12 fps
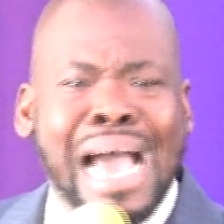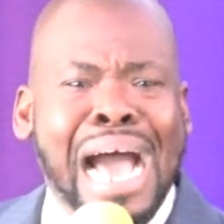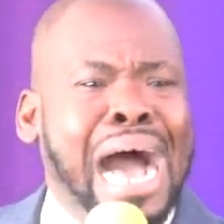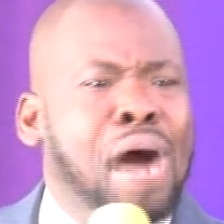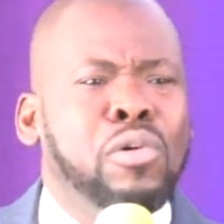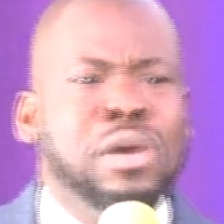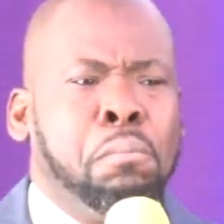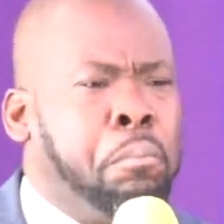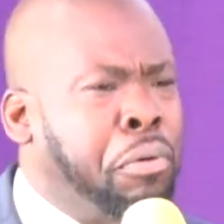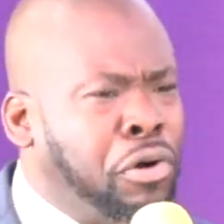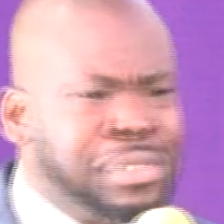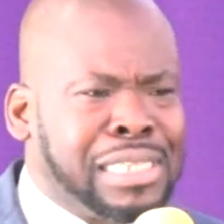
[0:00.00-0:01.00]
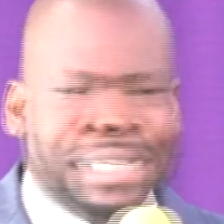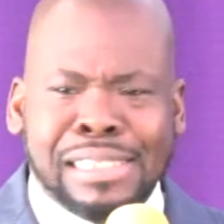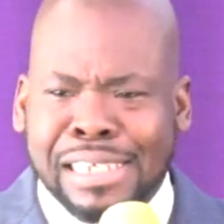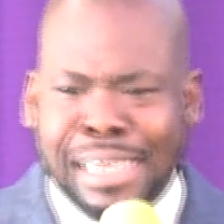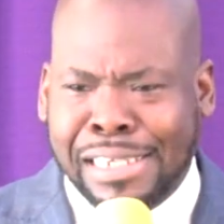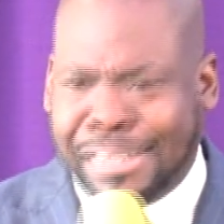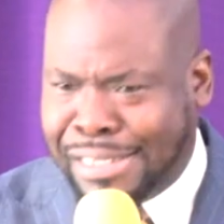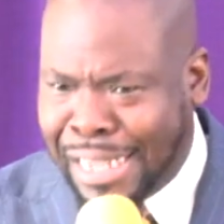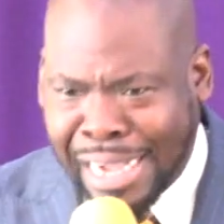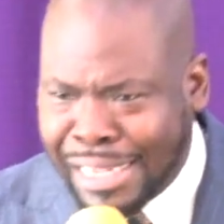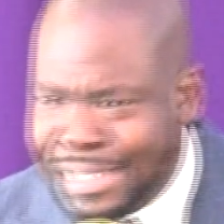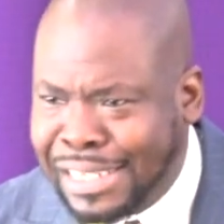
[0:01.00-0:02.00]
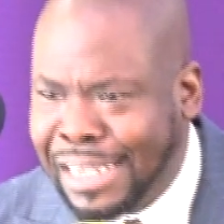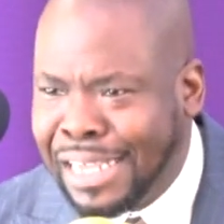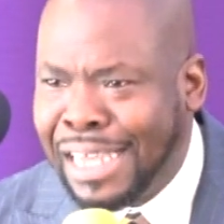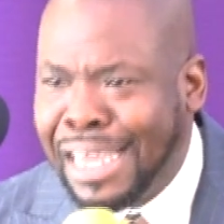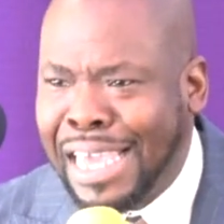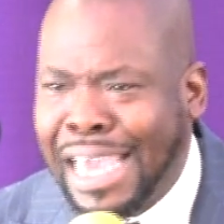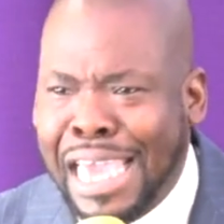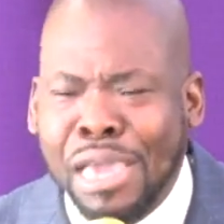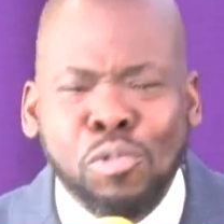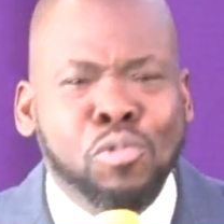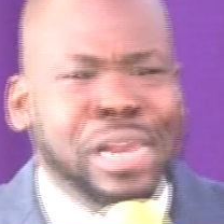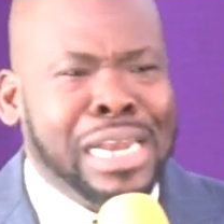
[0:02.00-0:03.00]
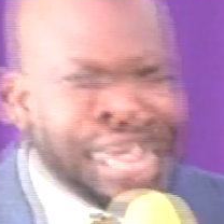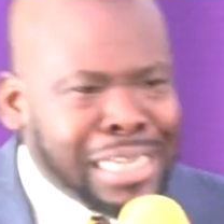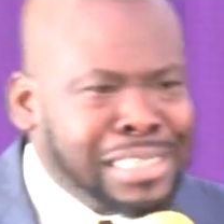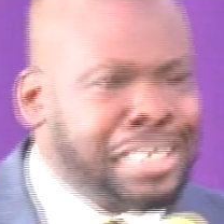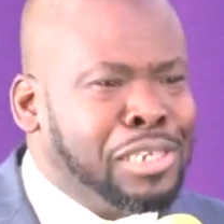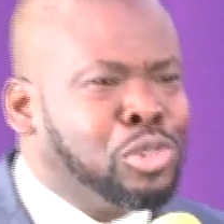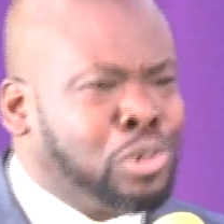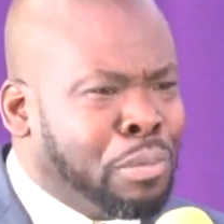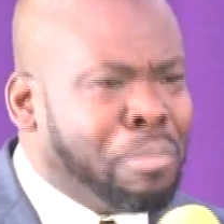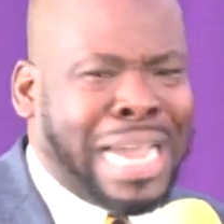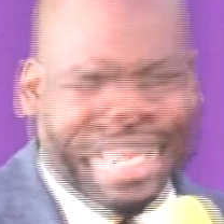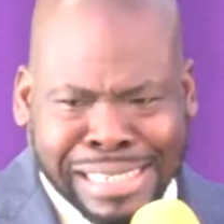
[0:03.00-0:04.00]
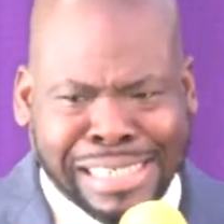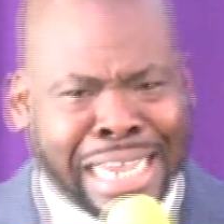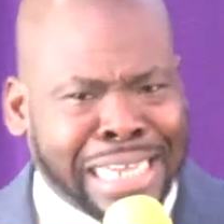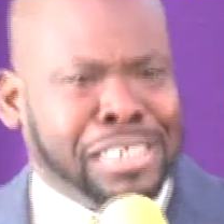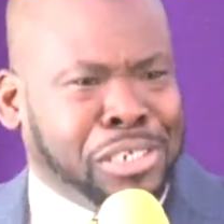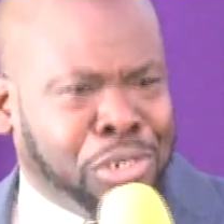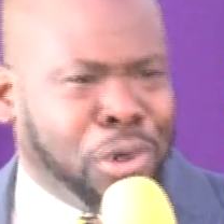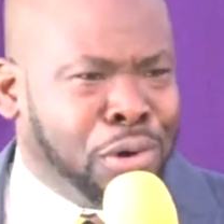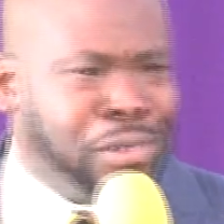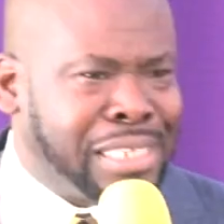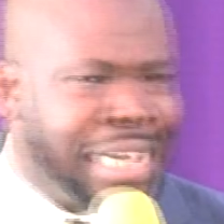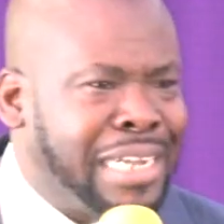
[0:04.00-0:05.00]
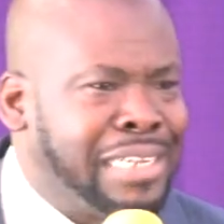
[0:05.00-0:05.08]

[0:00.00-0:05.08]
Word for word: How important is that in relating to my dead daughter?